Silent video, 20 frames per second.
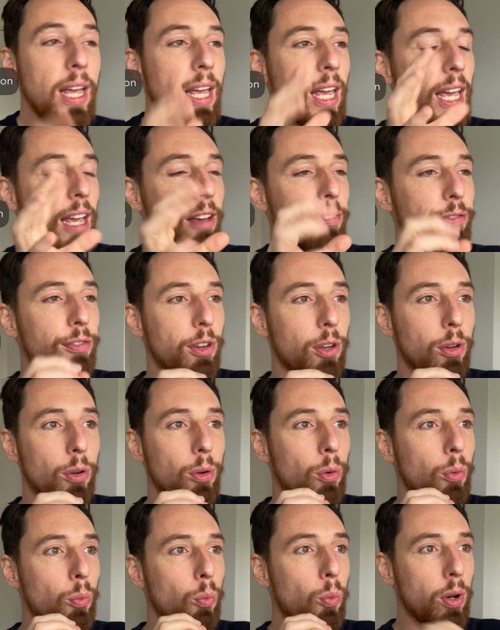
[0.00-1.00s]
If
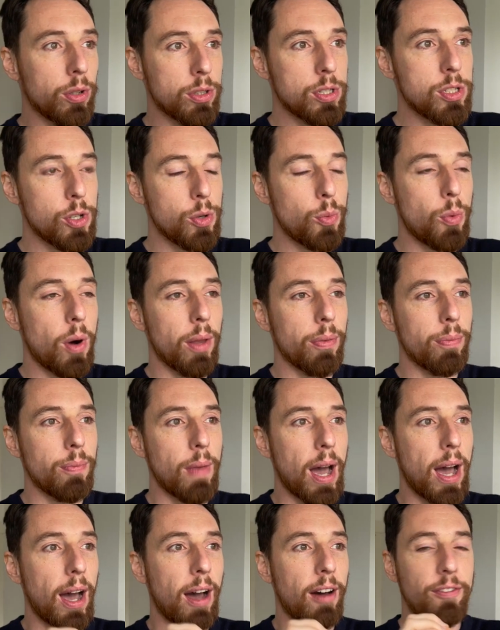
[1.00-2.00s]
you want to do one
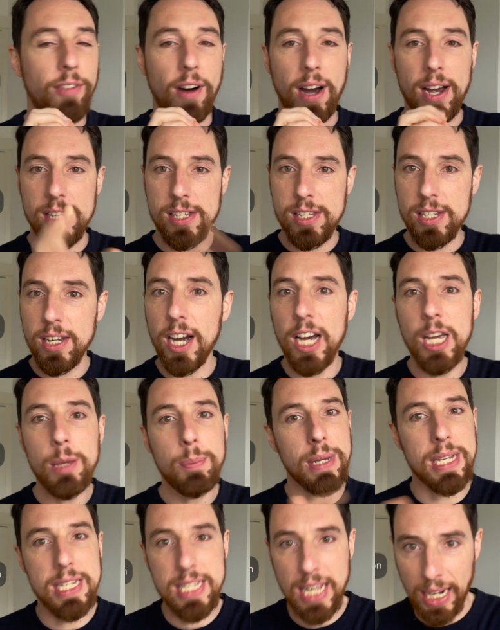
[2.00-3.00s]
via Skype,
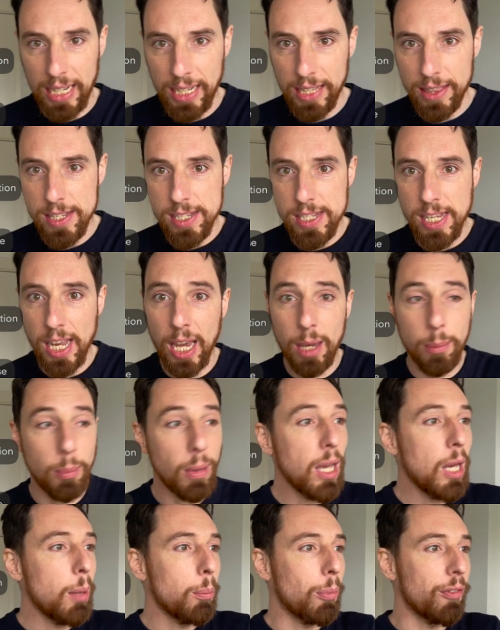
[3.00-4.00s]
exactly the same,
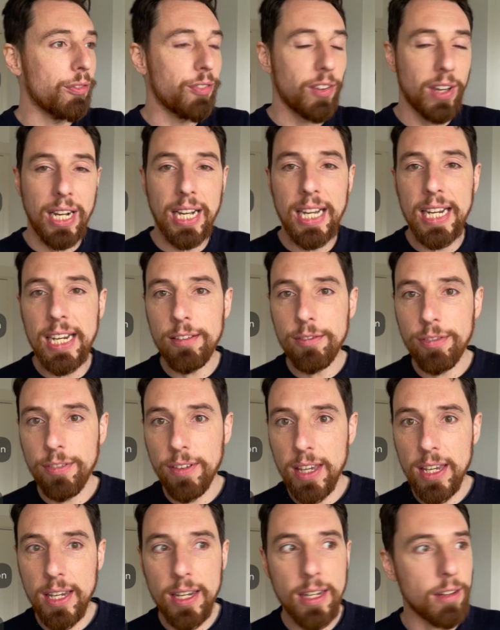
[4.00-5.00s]
but for Clean
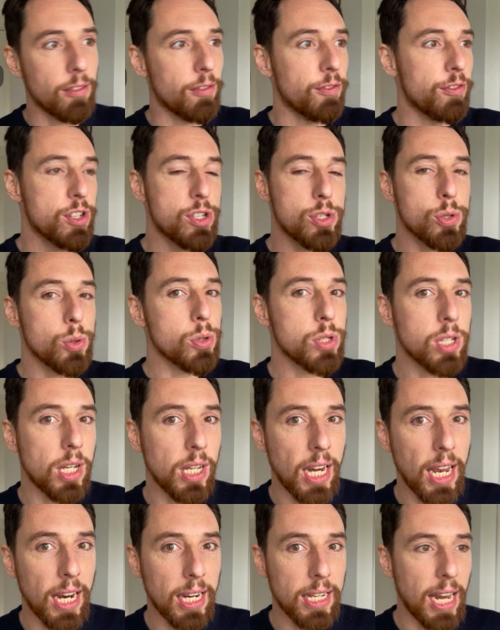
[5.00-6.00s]
Feed and for Source
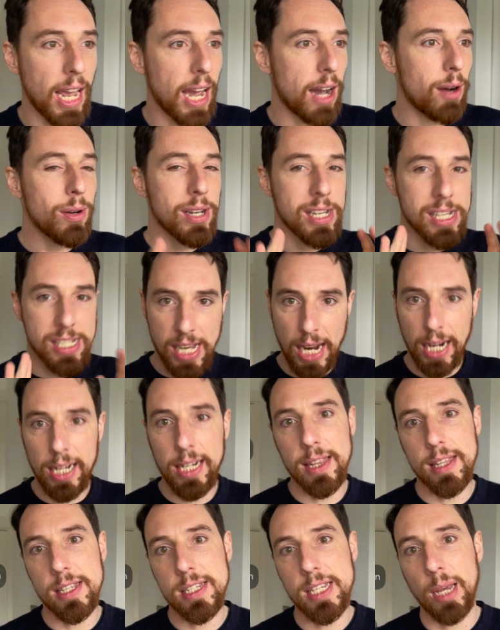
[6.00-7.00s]
Connect now, exactly
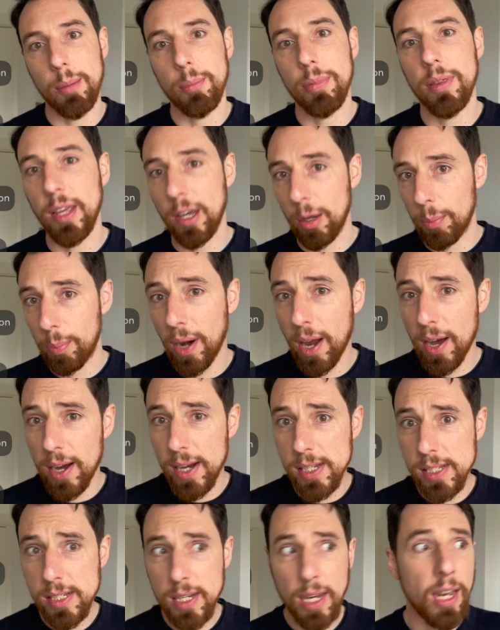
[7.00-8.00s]
the same thing
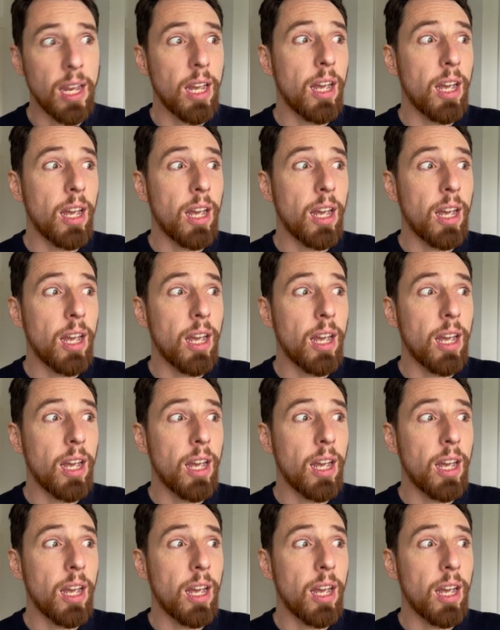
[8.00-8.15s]
applies.